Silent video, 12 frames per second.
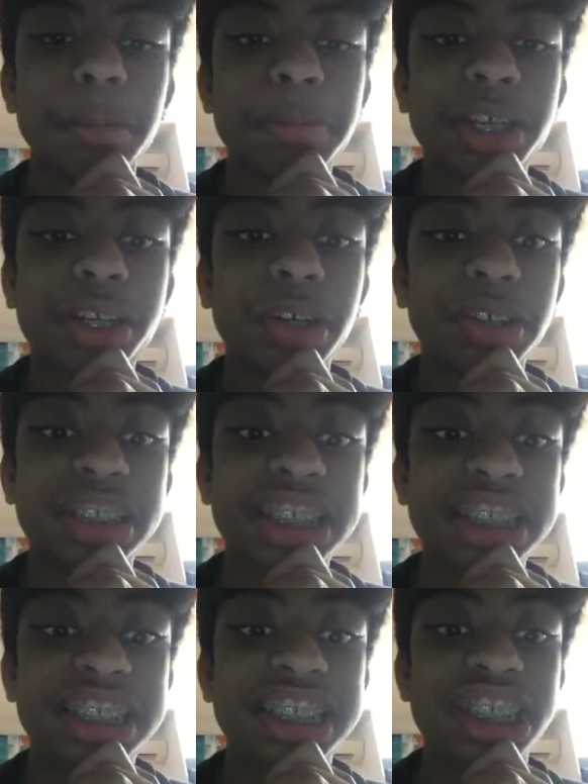because
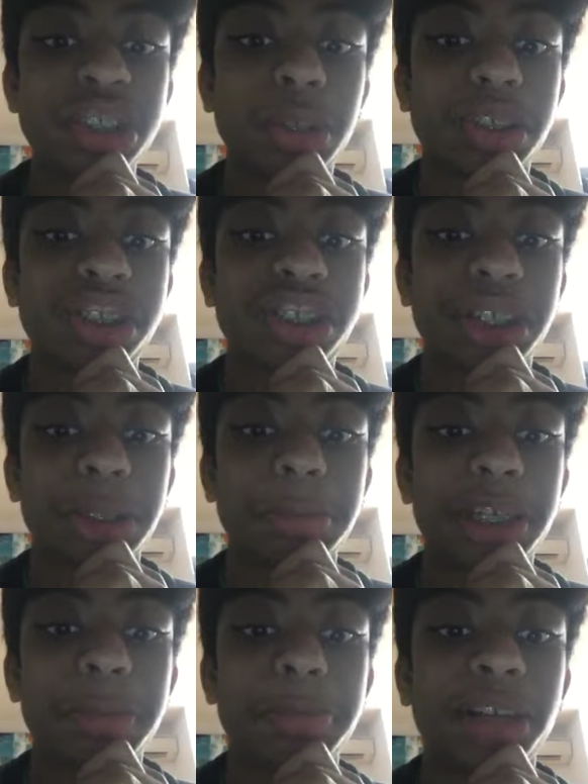he did not
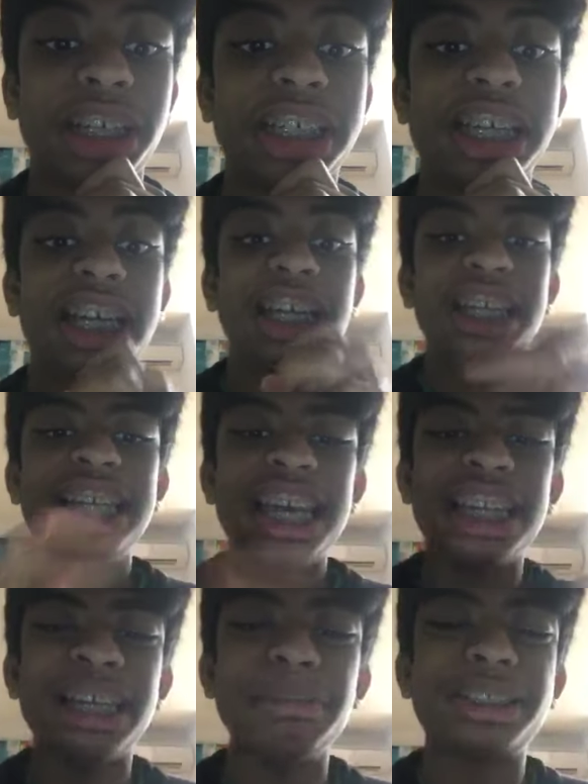celebrate Pride.
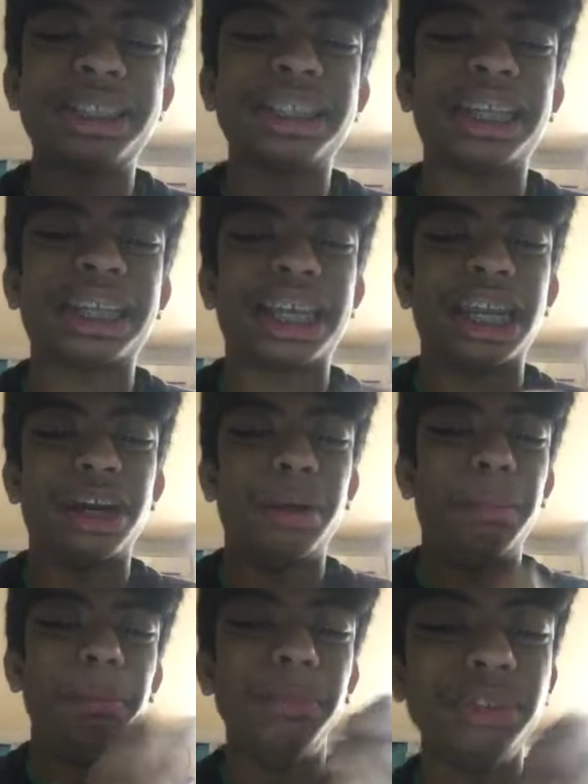Yeah, let me say that again. A
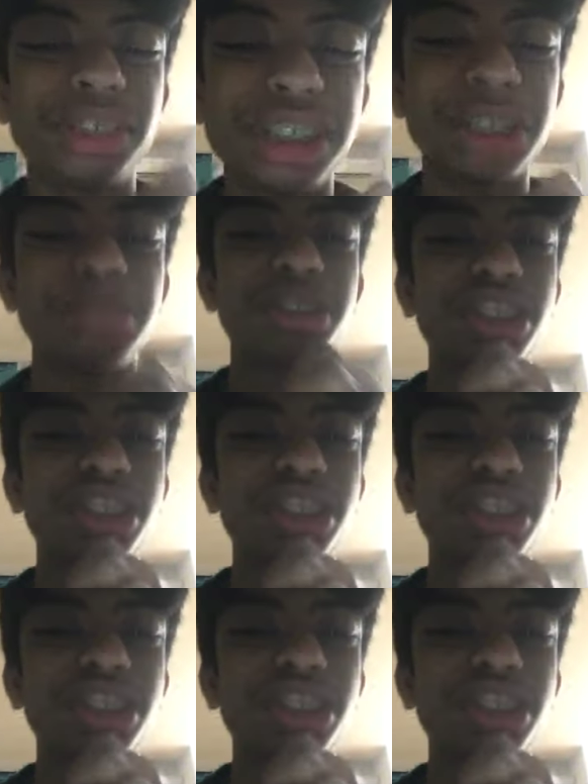Muslim